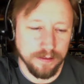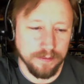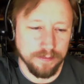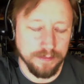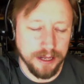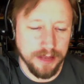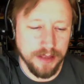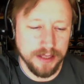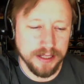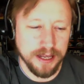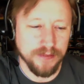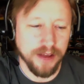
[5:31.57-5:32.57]
again, that's
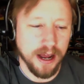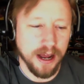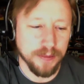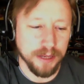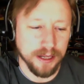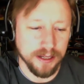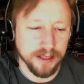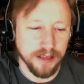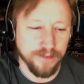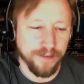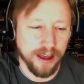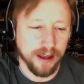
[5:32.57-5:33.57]
kind of odd because
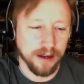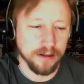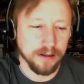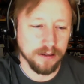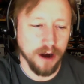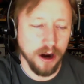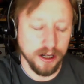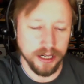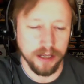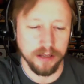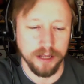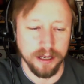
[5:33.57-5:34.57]
they've had
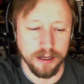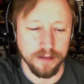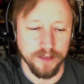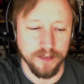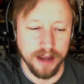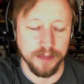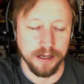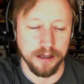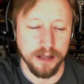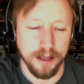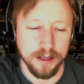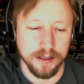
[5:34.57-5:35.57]
articulated vac
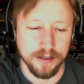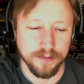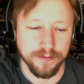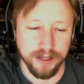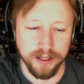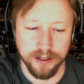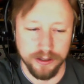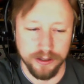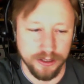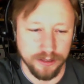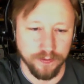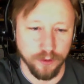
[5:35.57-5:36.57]
metalized
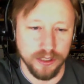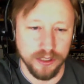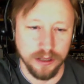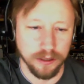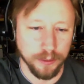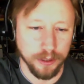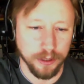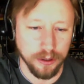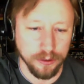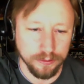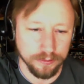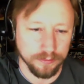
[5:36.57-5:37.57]
figures for
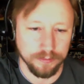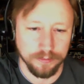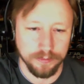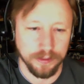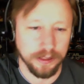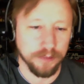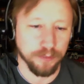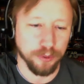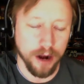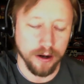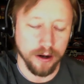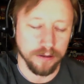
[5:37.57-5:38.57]
C-3PO in
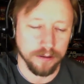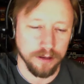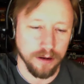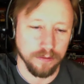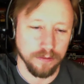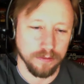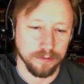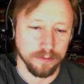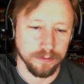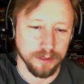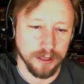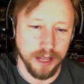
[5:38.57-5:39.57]
prior,
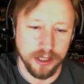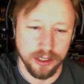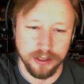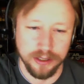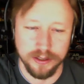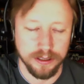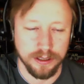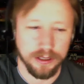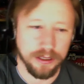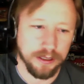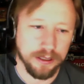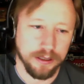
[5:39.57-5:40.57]
collections.
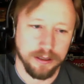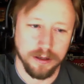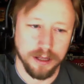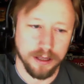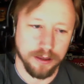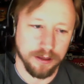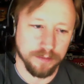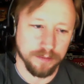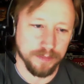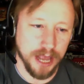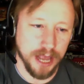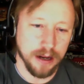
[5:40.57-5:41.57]
Like the
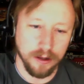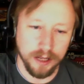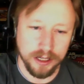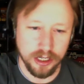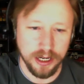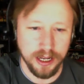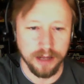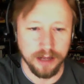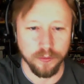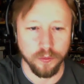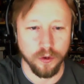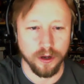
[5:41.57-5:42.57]
Saga collection
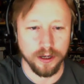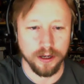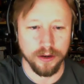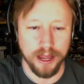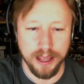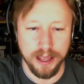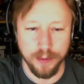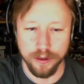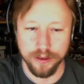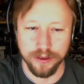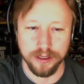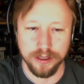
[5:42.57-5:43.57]
had one, that came
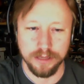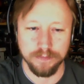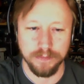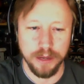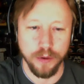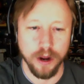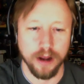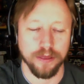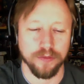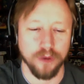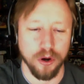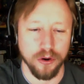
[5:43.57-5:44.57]
with the Ewok
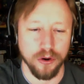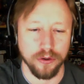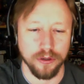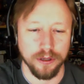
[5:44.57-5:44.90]
throne.